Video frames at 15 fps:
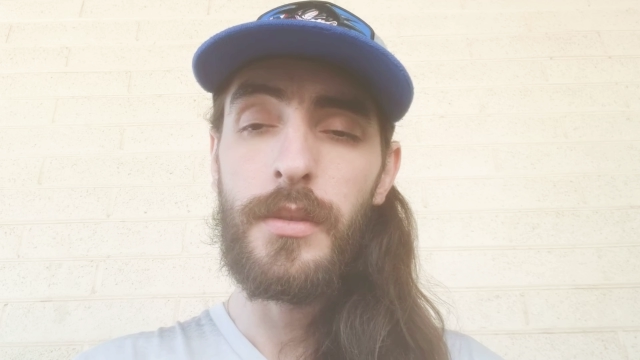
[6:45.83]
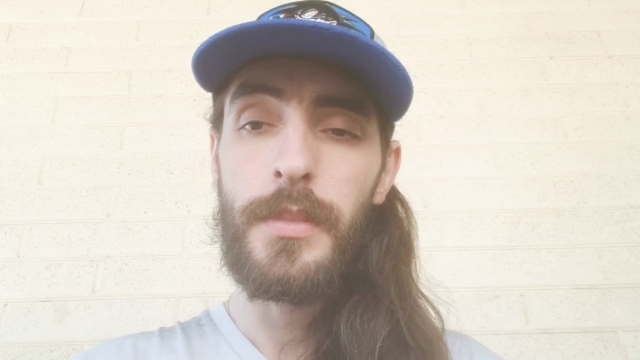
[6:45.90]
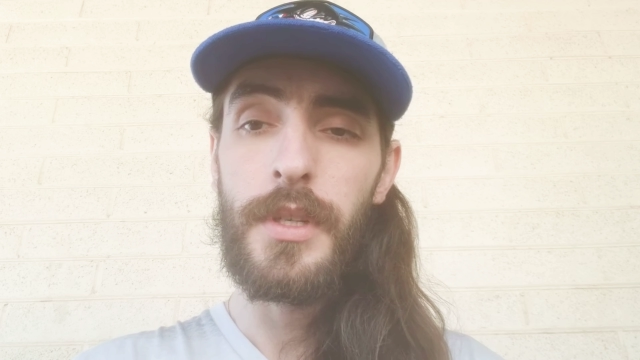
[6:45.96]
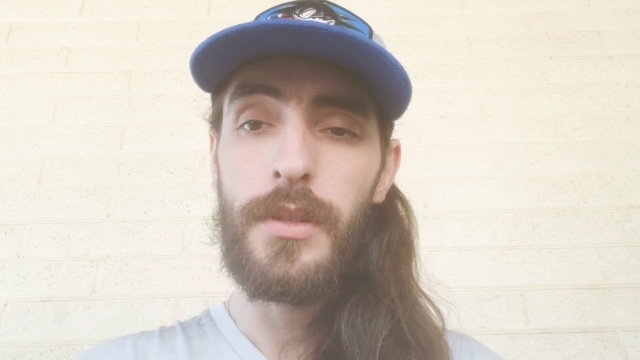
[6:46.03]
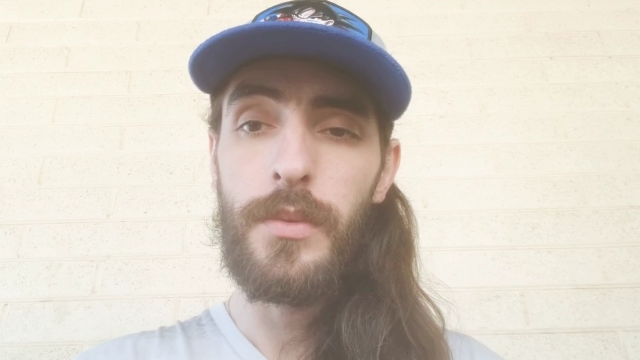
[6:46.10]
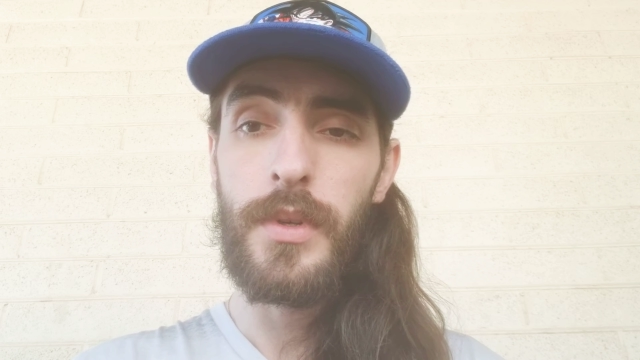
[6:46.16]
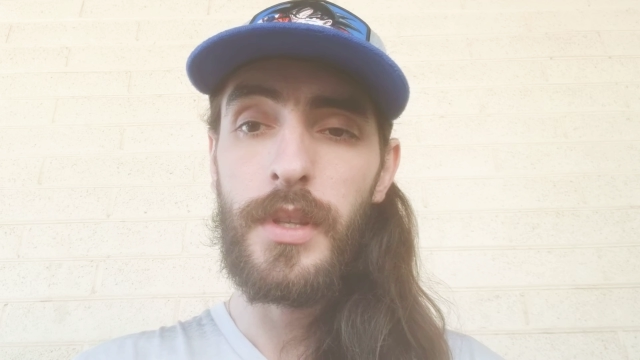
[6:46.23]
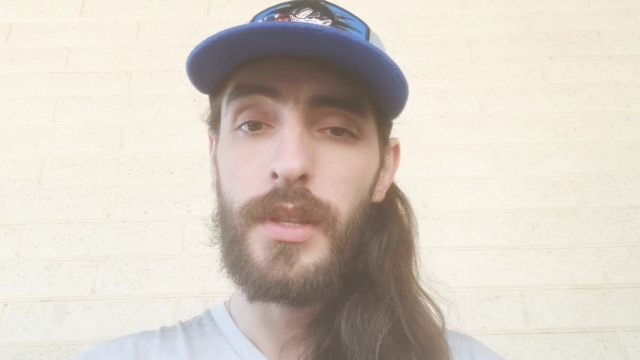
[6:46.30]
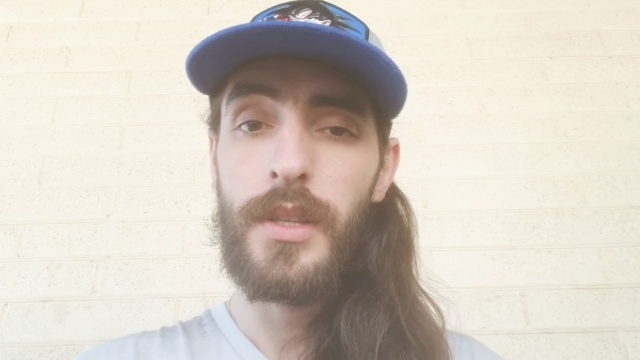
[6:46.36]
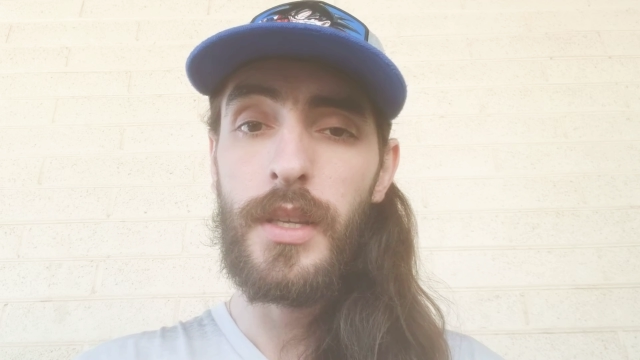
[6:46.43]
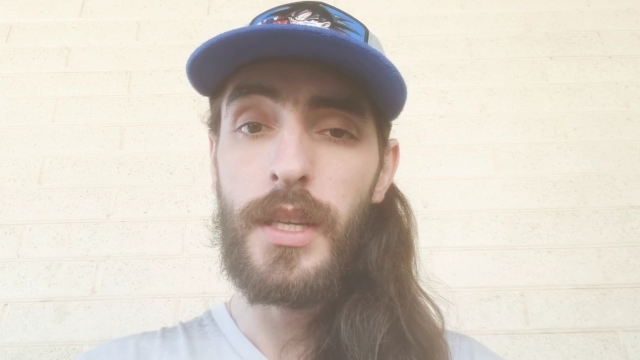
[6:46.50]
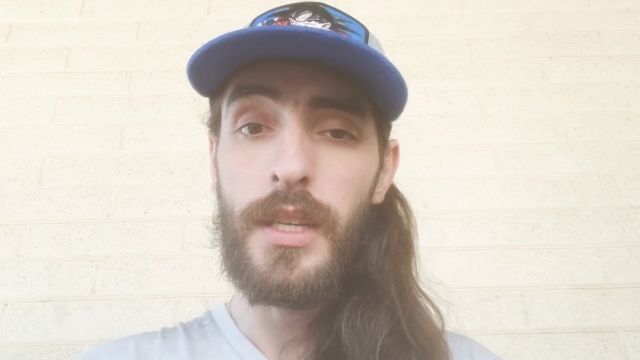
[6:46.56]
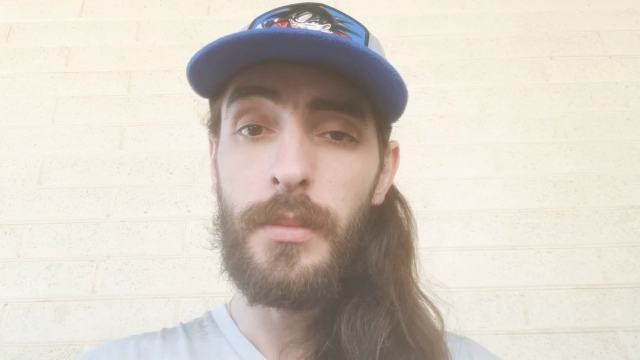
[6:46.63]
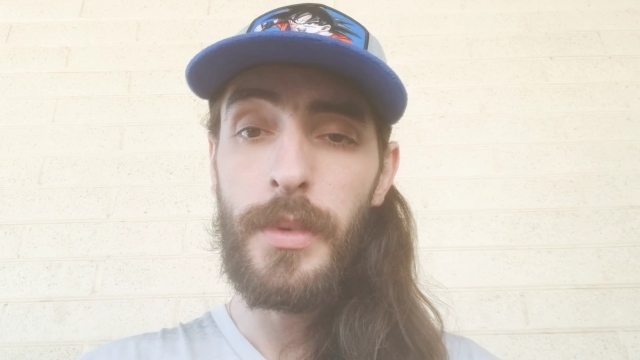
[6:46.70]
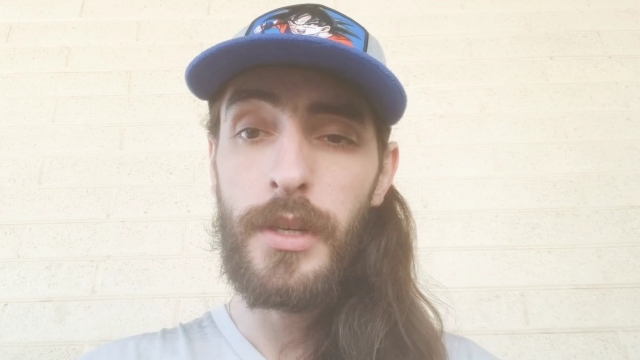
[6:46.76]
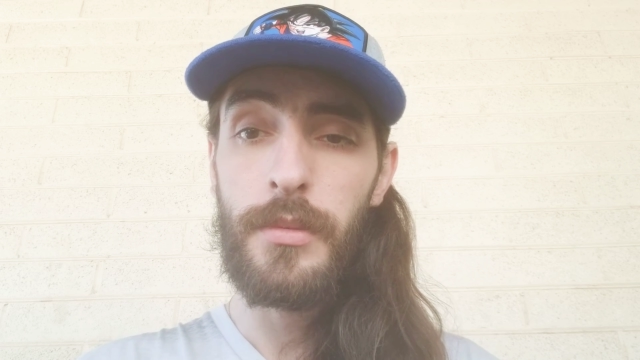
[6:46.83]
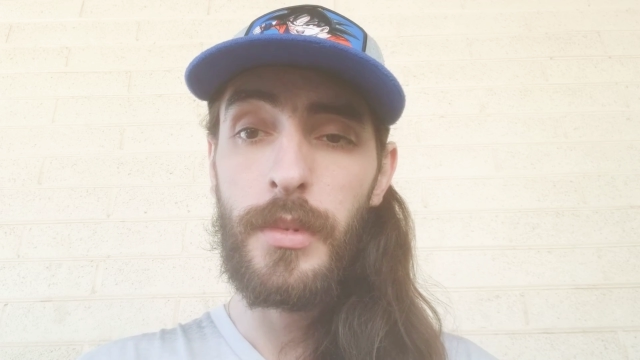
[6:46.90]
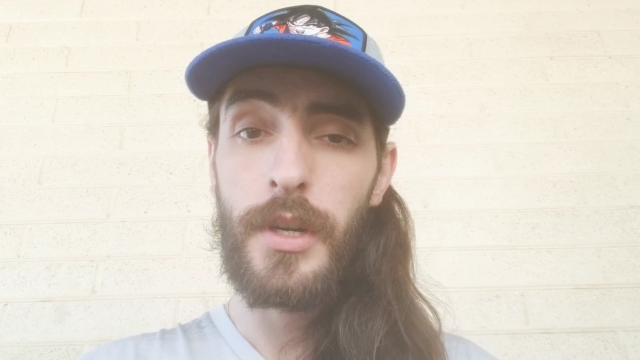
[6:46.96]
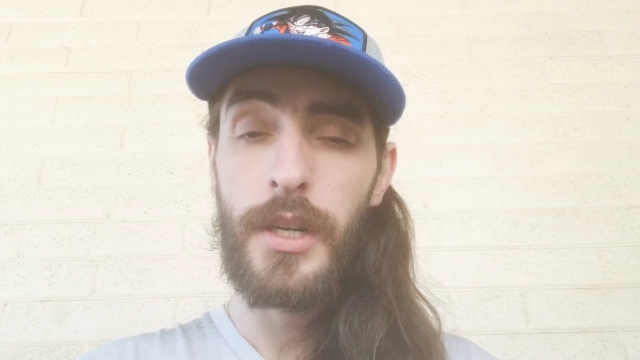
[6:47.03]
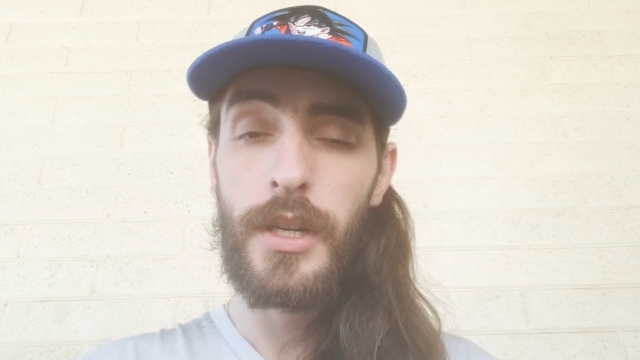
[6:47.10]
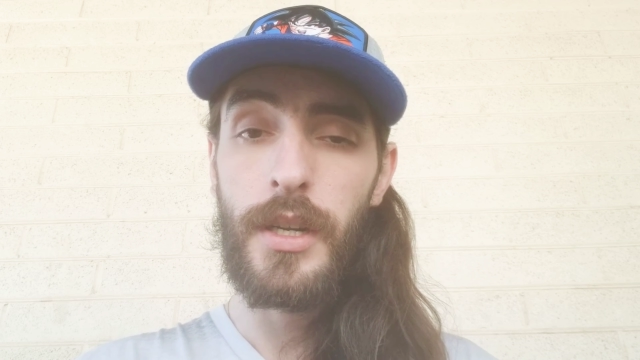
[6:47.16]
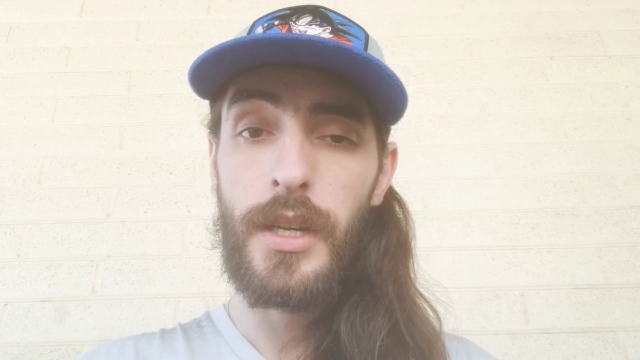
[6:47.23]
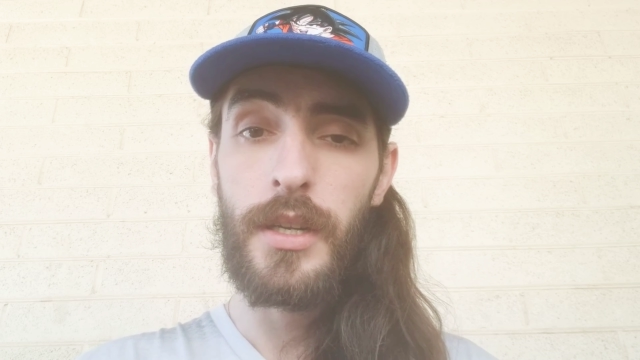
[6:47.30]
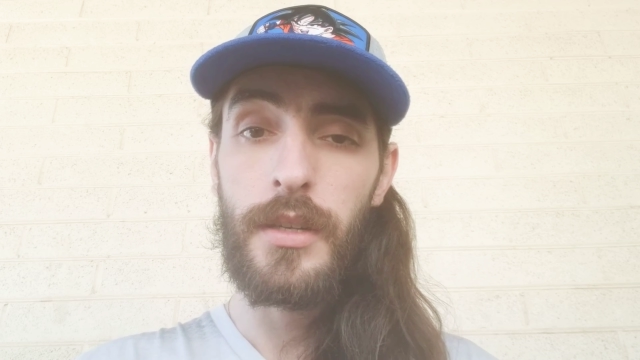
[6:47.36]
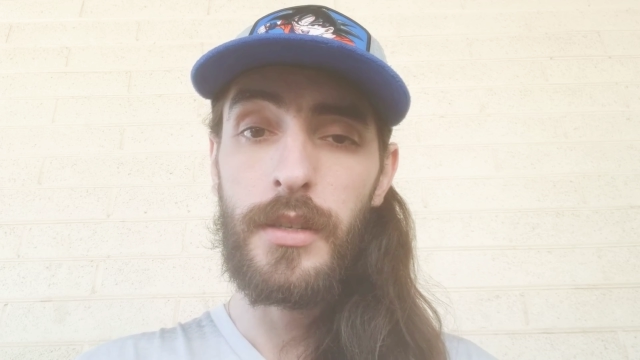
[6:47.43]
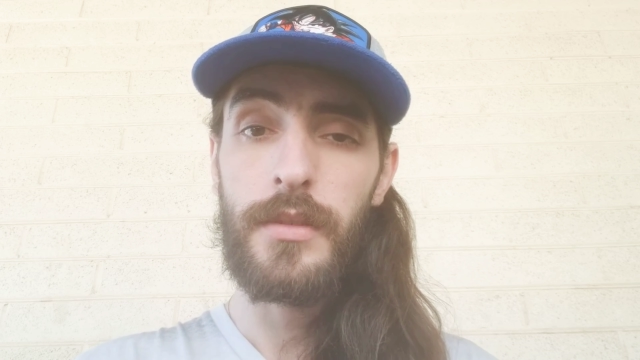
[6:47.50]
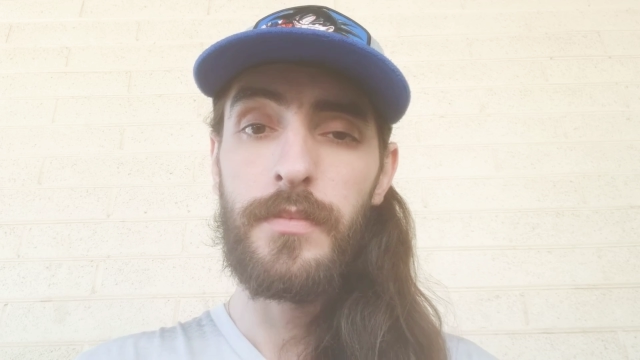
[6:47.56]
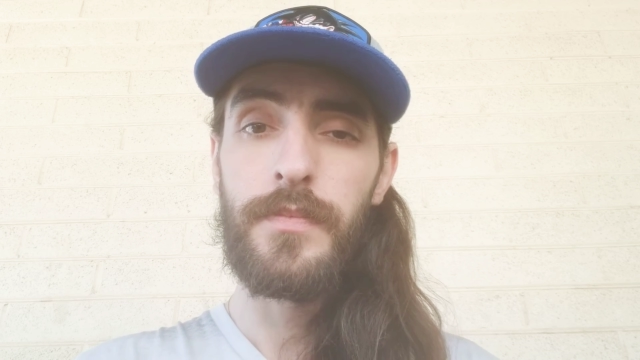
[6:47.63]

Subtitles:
bit with email marketing